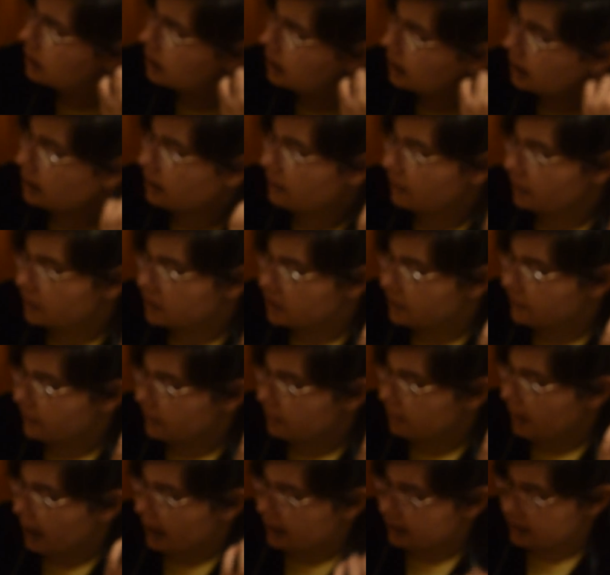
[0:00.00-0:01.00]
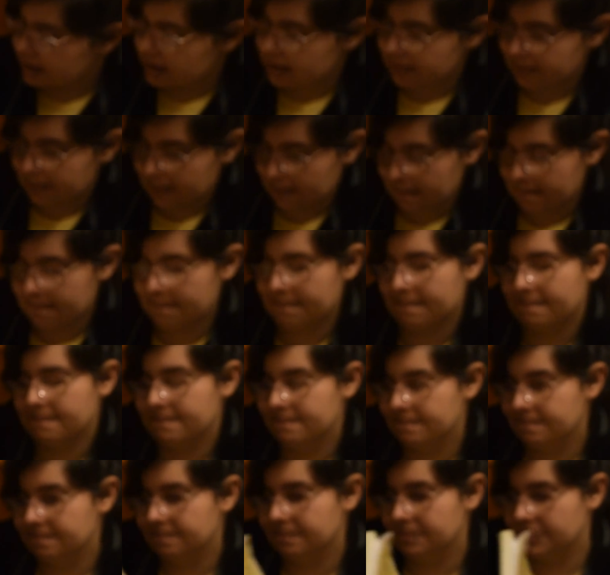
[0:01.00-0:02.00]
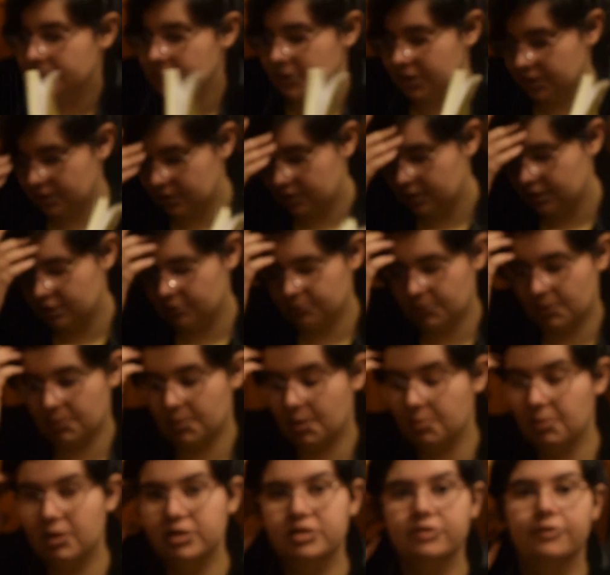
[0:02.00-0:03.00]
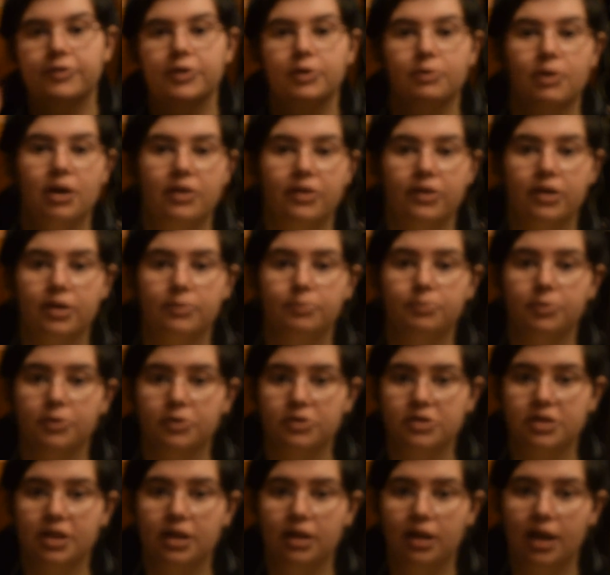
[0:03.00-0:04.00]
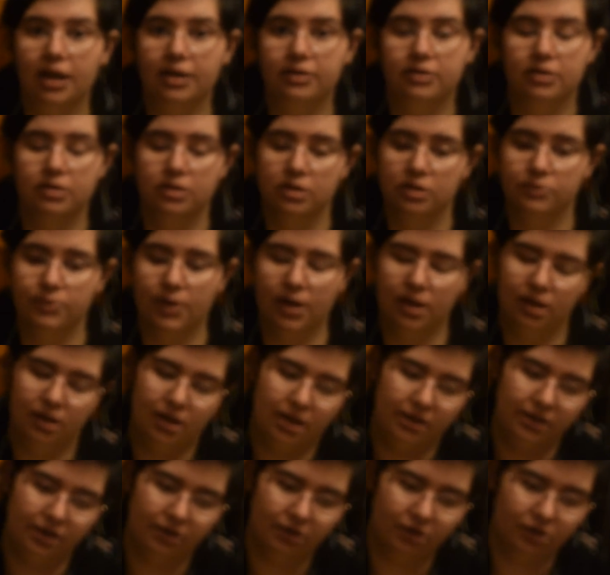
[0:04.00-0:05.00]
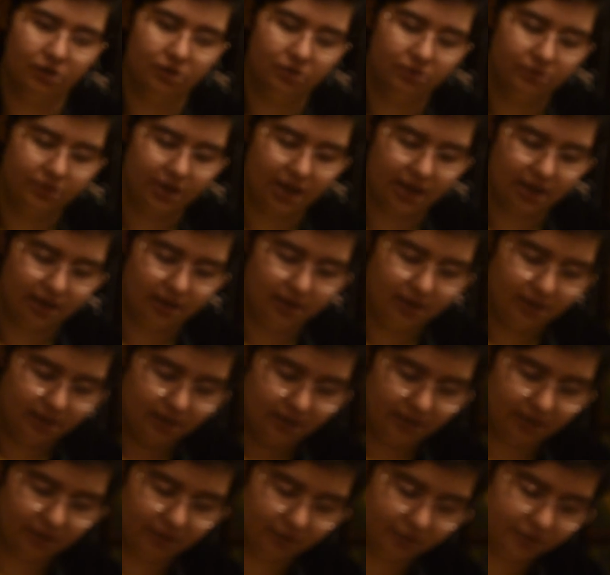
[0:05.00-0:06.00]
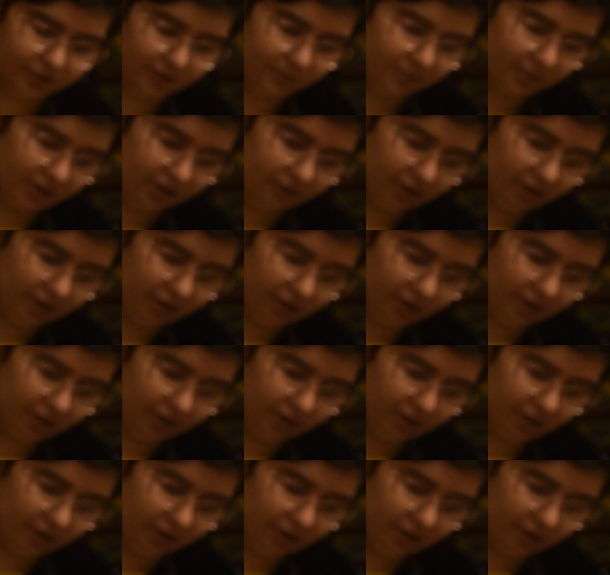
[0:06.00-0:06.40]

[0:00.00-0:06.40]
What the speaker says: And they've got different patterns. My mum has a few other books that are like this as well. And they're also pretty